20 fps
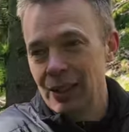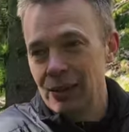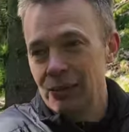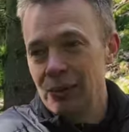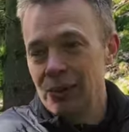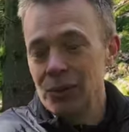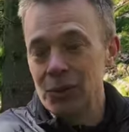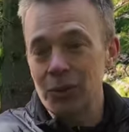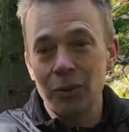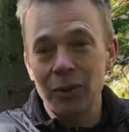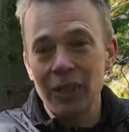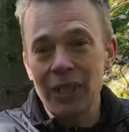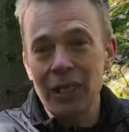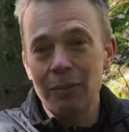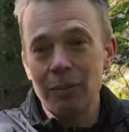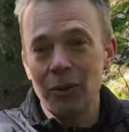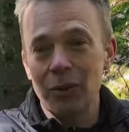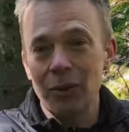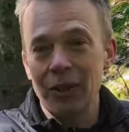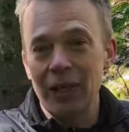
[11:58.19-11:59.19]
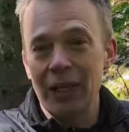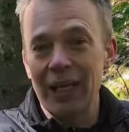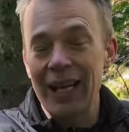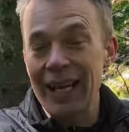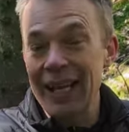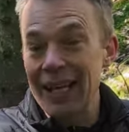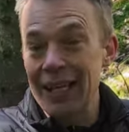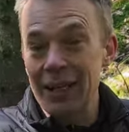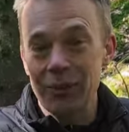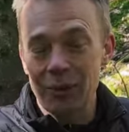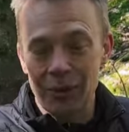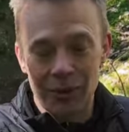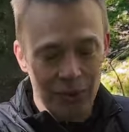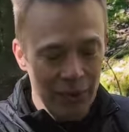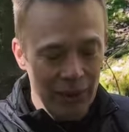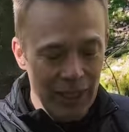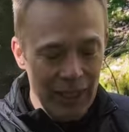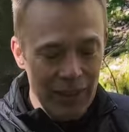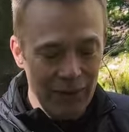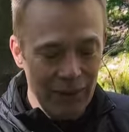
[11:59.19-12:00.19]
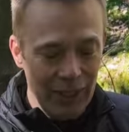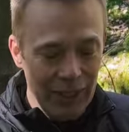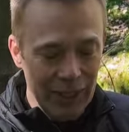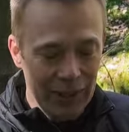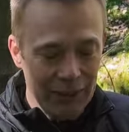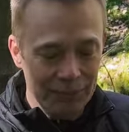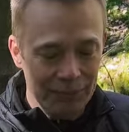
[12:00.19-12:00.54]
a stream or a lake or whatever,